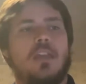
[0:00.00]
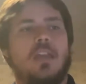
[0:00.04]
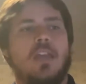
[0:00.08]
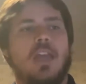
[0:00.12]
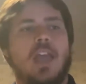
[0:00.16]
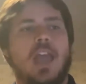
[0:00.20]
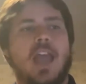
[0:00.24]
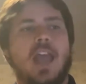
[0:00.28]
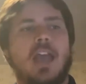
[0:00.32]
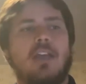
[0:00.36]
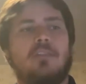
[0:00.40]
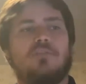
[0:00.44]

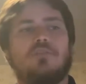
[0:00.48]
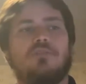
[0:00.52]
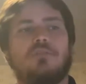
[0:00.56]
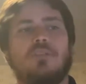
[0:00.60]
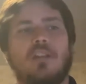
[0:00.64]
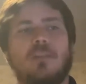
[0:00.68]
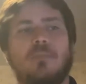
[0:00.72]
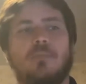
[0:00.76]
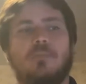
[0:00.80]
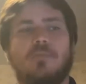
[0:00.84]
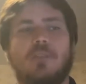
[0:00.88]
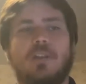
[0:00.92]
After
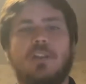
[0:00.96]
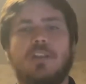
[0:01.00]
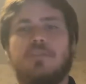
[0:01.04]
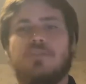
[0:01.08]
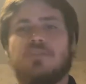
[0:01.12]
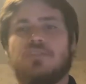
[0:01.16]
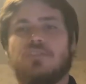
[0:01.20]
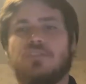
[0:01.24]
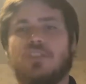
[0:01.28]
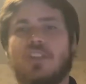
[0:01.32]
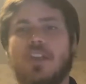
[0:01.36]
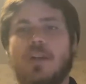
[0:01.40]
a brief
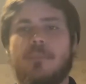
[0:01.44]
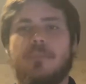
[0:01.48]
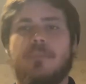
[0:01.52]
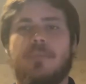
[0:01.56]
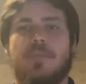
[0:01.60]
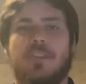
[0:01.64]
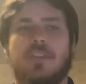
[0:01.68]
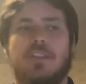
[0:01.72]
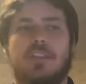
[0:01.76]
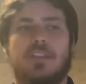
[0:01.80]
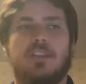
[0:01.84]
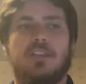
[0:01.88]
slump
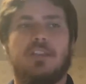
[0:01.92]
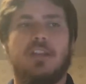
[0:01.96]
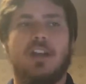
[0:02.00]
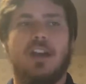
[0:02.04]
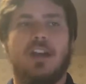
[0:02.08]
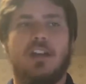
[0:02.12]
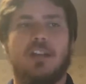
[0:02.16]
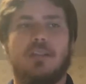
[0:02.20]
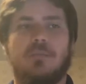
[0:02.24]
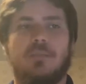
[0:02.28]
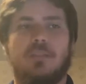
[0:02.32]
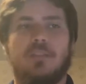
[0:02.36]
in the
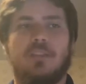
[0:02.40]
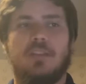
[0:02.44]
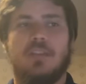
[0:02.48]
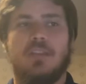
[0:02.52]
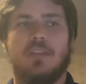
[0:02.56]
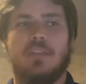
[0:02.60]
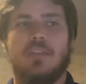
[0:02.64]
economy,